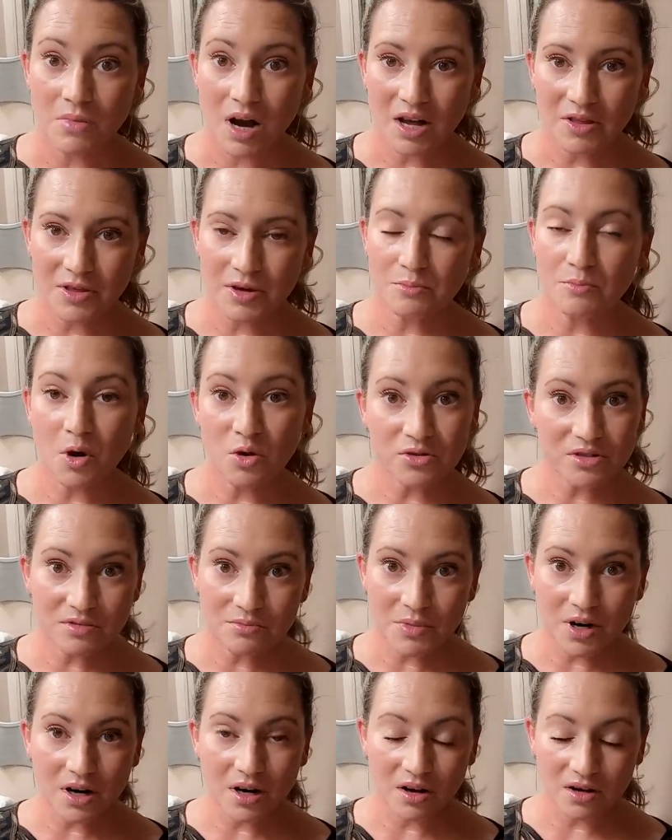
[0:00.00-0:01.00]
I think most of
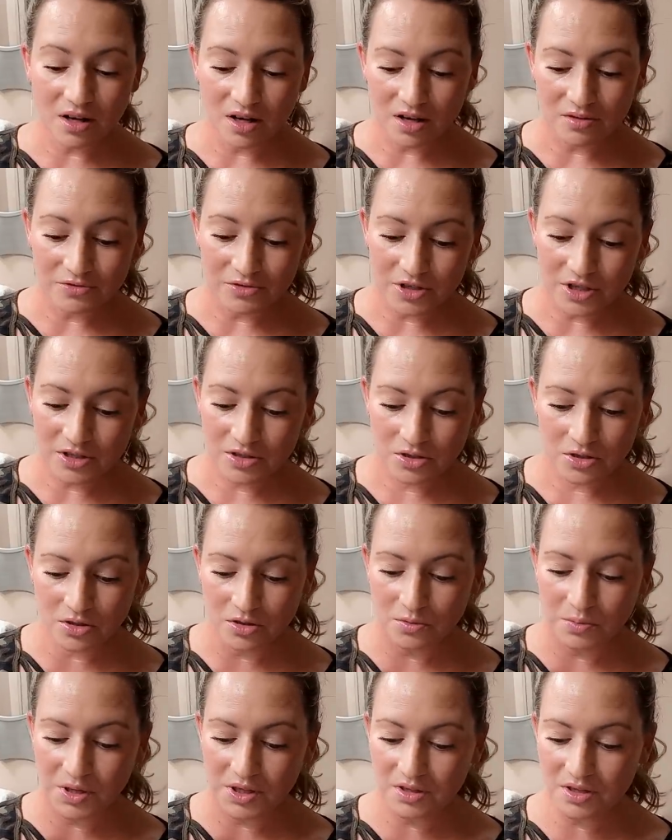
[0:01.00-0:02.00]
them are alcohol free
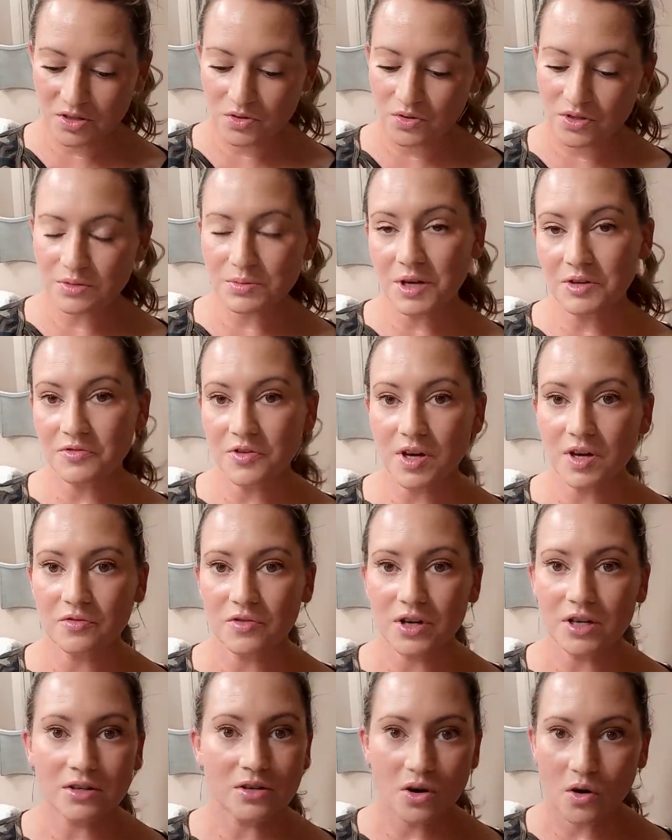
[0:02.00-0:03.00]
too, but this one's my
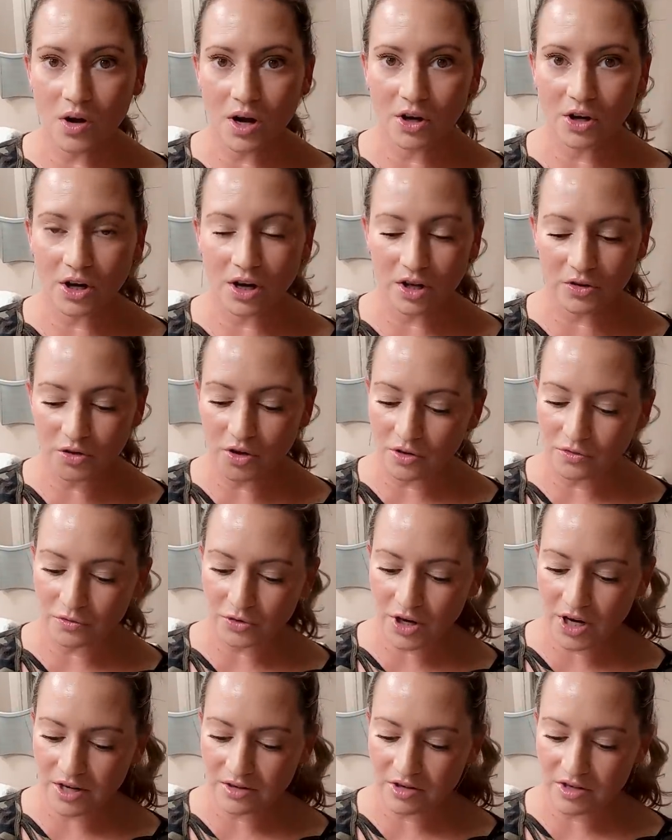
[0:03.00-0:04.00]
favorite. No alcohol, no
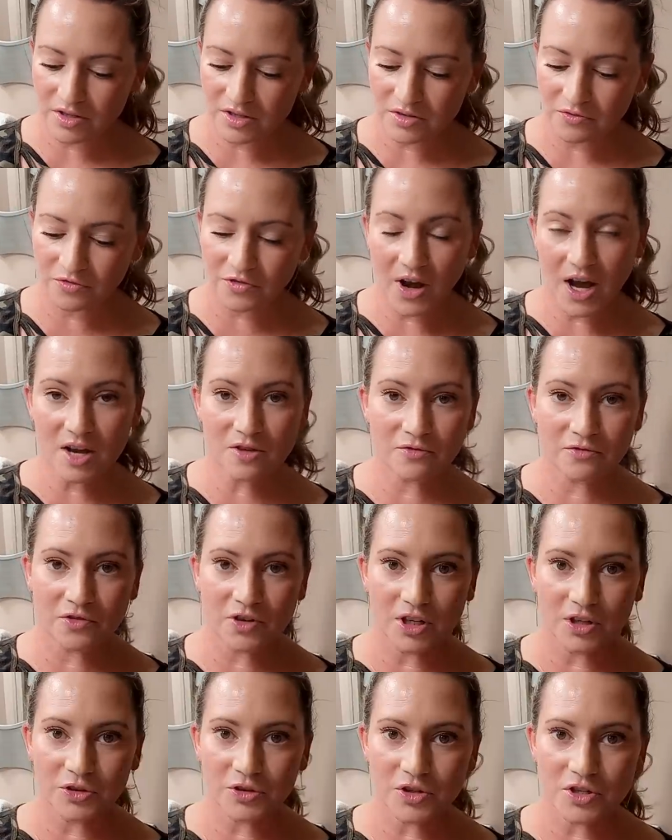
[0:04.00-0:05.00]
fragrance, five
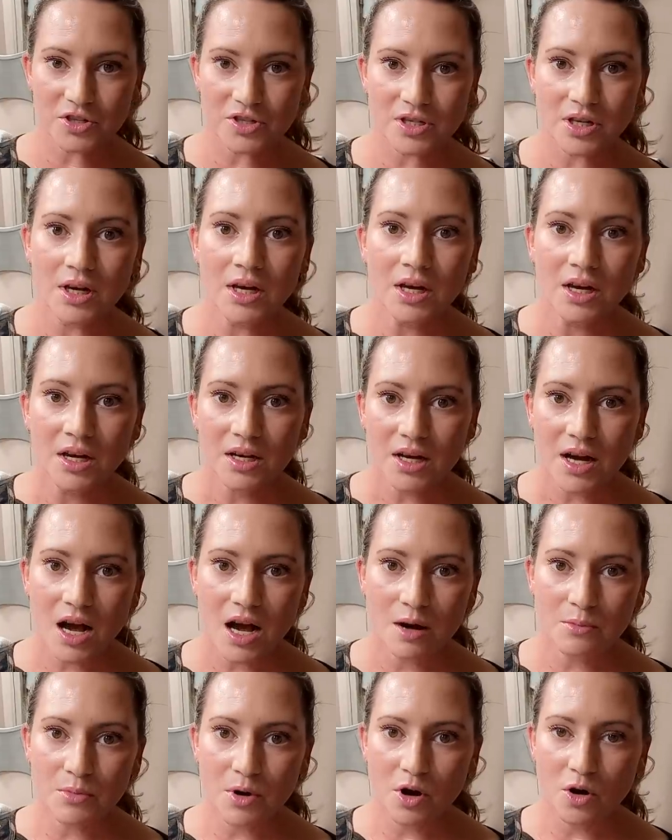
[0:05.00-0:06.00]
filters,
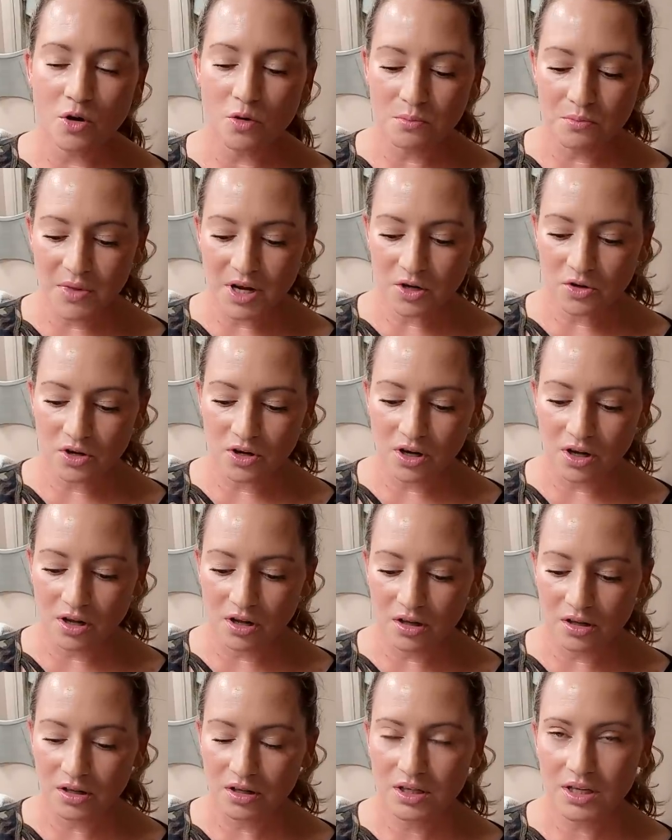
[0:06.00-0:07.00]
combo,
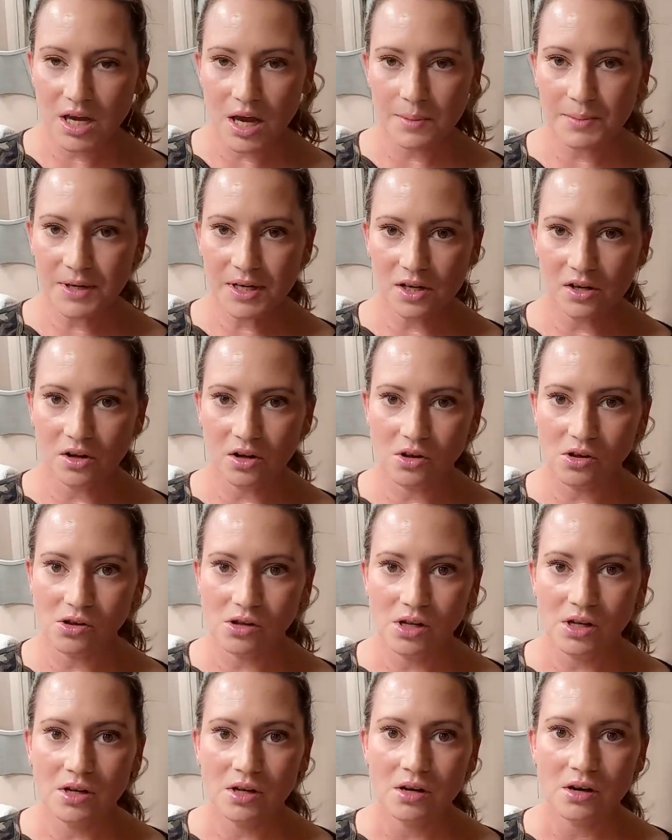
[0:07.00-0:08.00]
mineral,
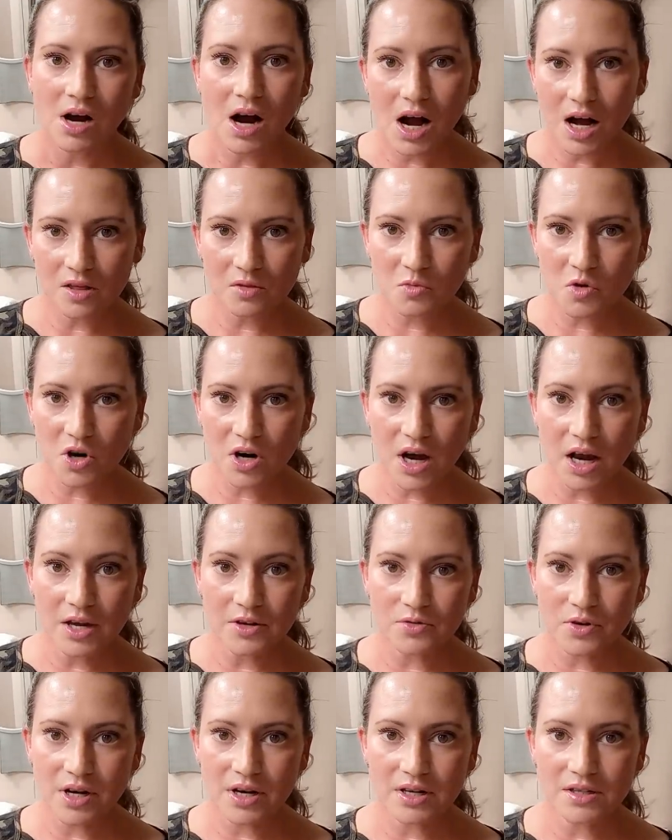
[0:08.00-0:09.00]
chemical, on the more
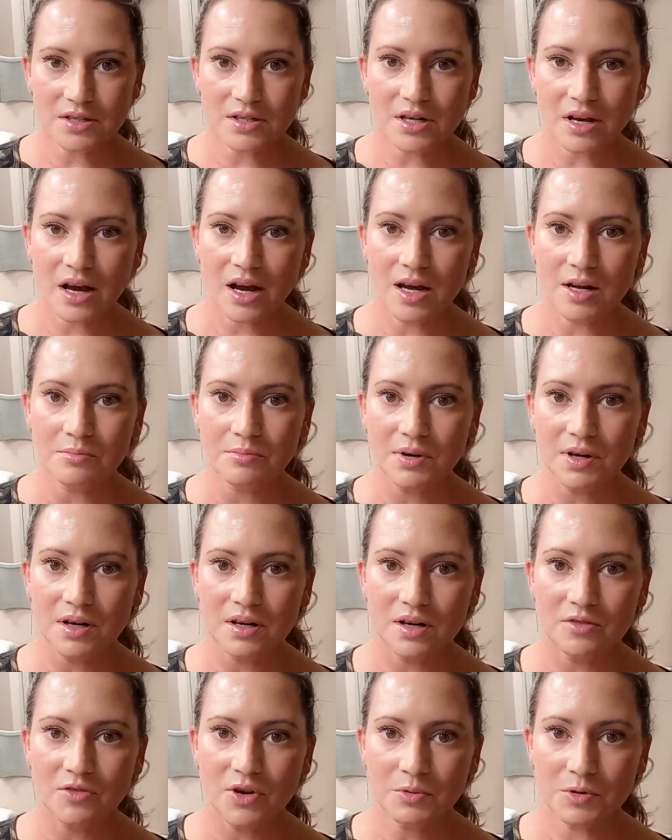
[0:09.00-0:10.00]
hydrating side, but
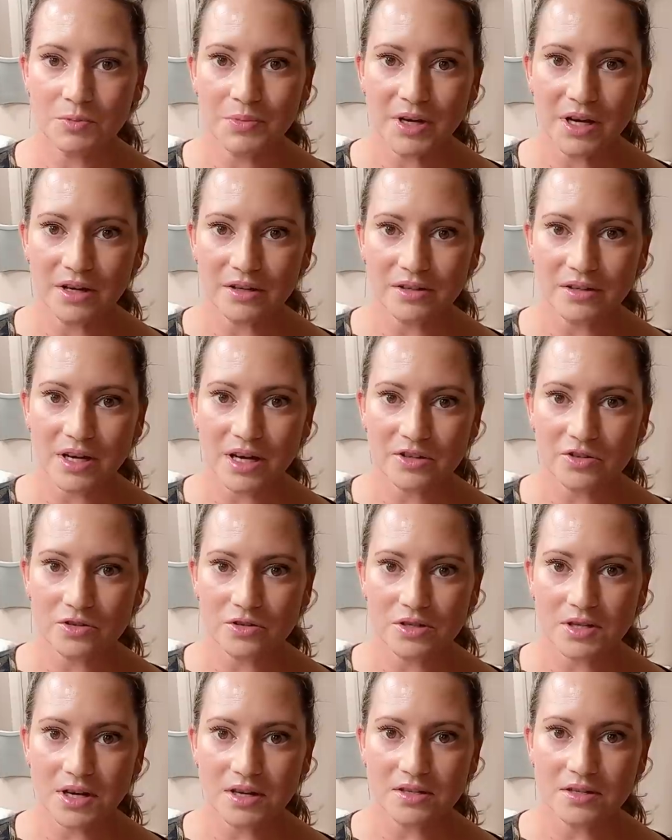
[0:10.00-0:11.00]
if I'm going to be
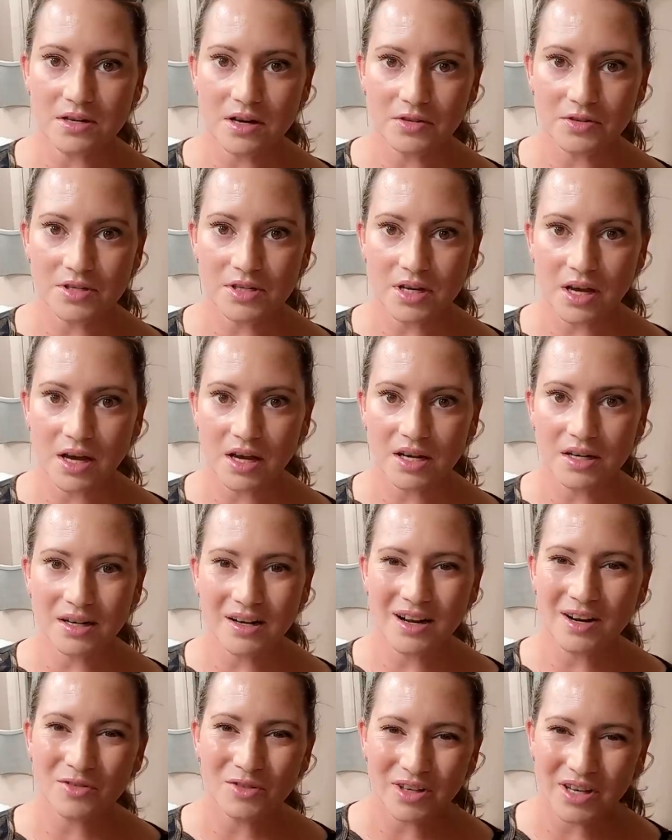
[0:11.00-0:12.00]
exercising outside, and
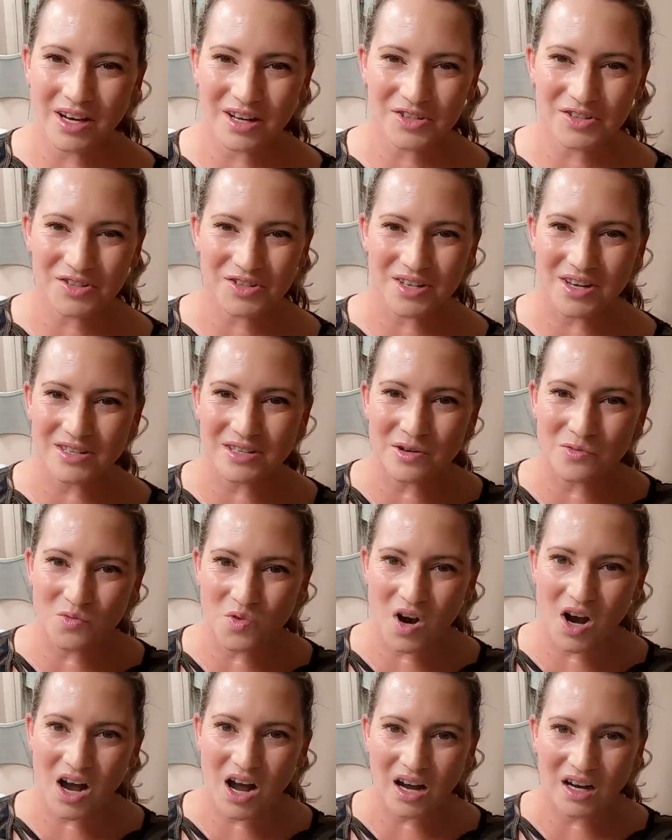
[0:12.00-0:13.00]
I don't really exercise, I
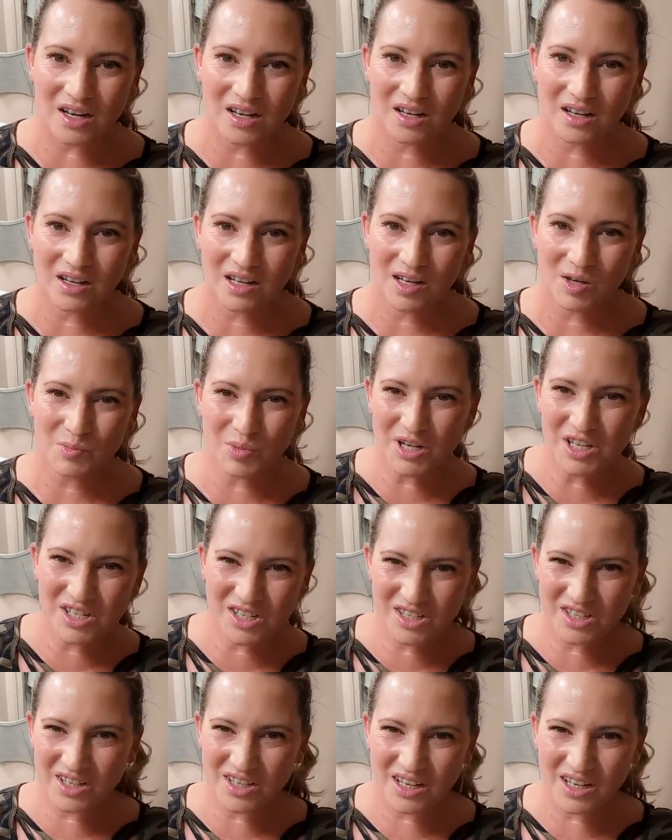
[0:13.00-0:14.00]
walk, but I
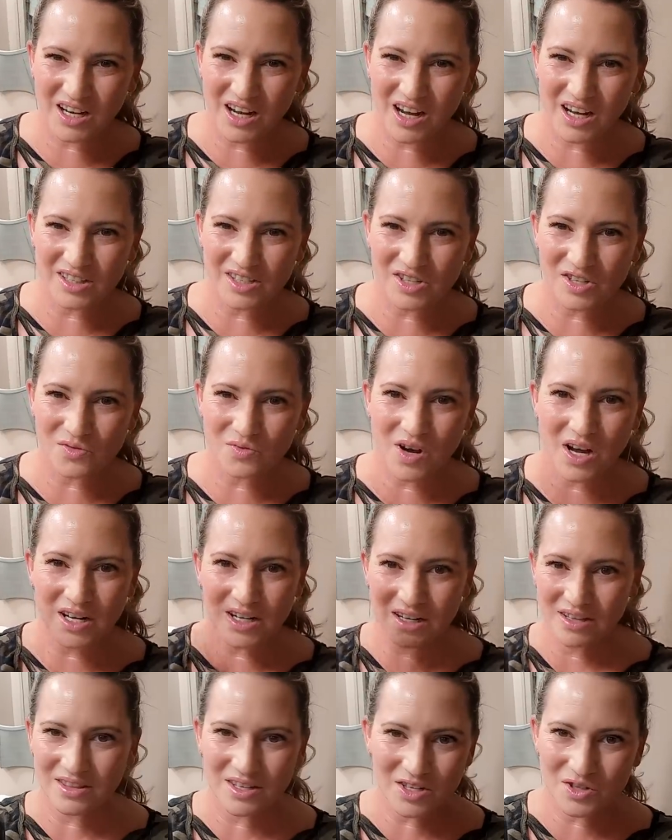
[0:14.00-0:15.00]
still get hot and
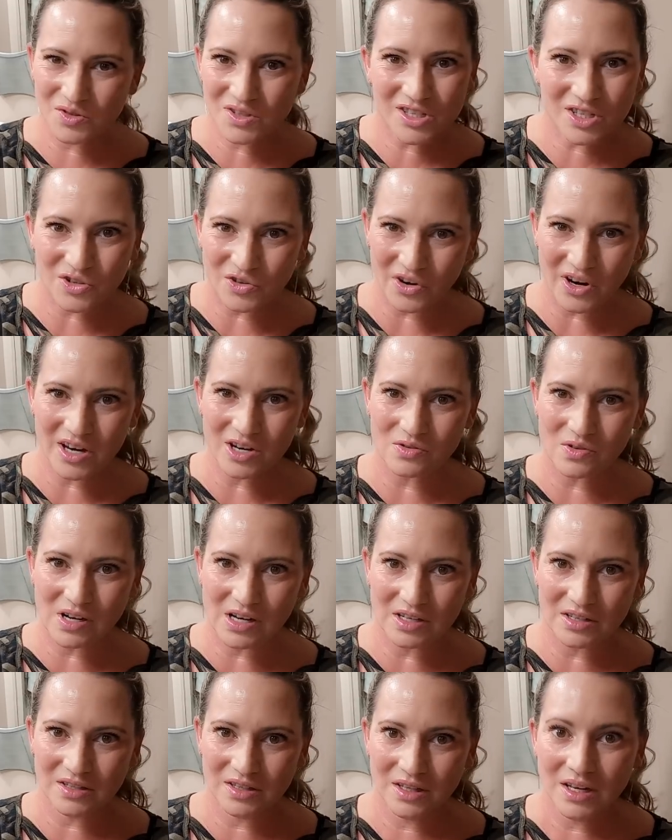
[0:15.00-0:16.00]
sweaty. This one's a great
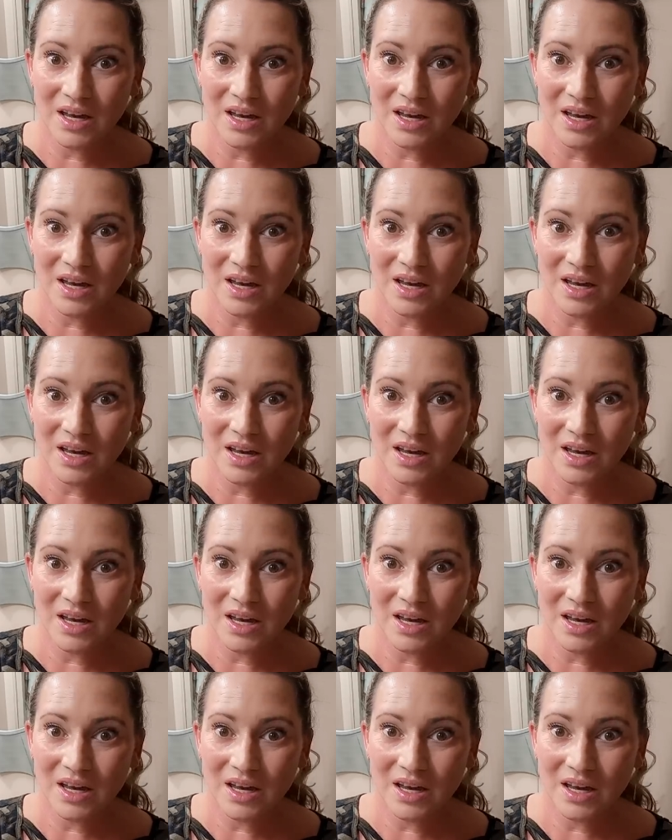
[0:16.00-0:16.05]
one.